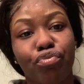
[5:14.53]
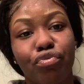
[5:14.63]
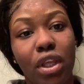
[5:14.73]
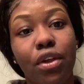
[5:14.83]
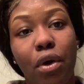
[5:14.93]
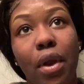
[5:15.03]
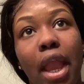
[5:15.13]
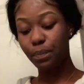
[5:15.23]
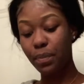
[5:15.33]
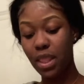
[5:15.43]
They look okay.
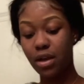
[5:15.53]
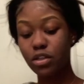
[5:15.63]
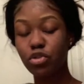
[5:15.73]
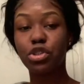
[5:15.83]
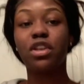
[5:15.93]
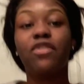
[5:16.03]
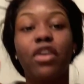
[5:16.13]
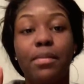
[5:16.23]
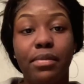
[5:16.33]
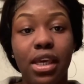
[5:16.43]
Usually for
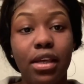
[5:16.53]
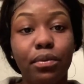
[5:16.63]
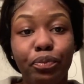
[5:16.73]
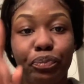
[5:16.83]
me,